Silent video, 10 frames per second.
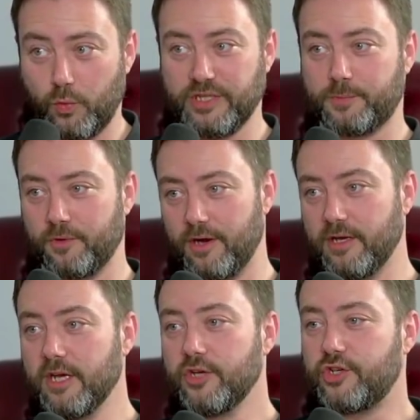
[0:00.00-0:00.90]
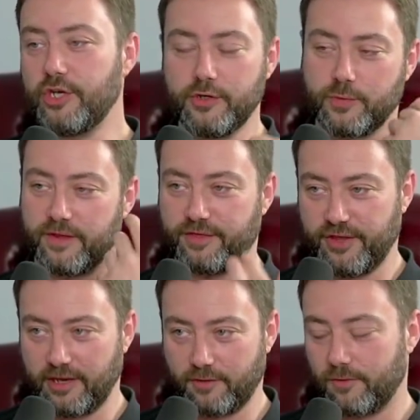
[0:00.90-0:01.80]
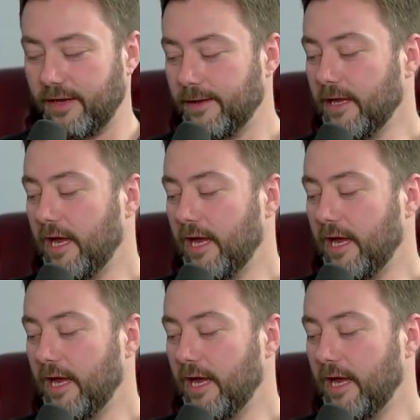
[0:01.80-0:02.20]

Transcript: whisperer. She knows what they think, right?